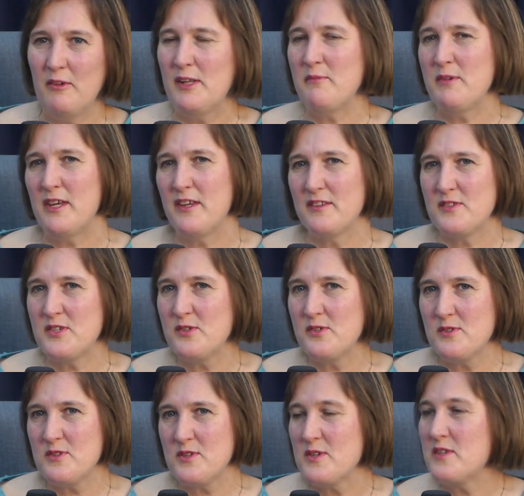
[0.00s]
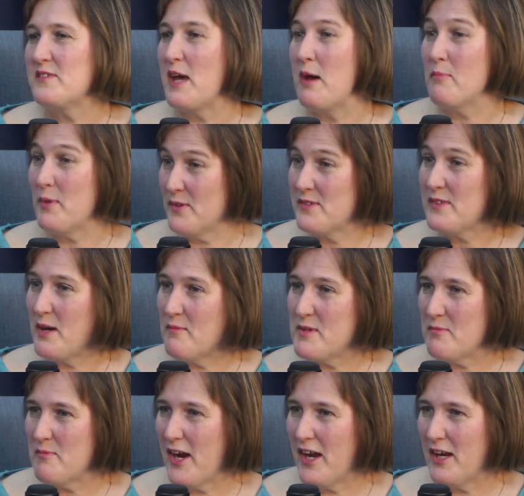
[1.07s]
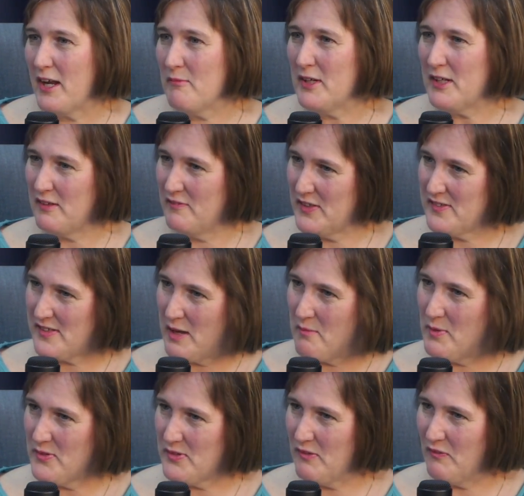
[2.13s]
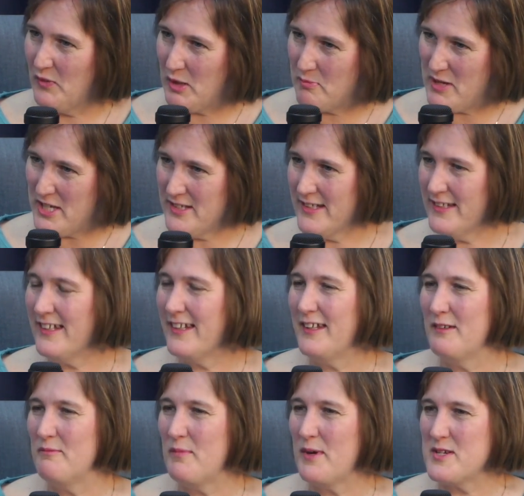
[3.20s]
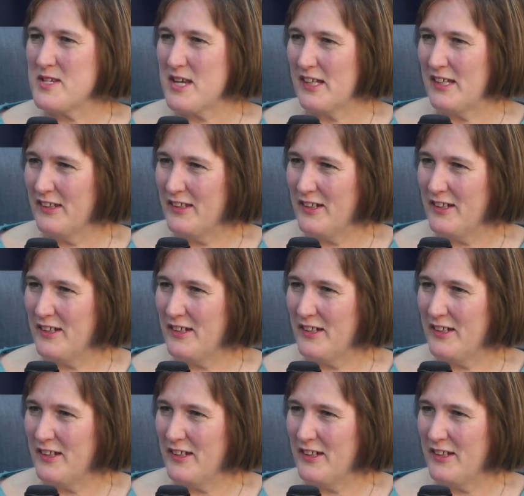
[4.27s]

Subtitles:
well, two examples come to mind. I'm going to give examples of women in particular.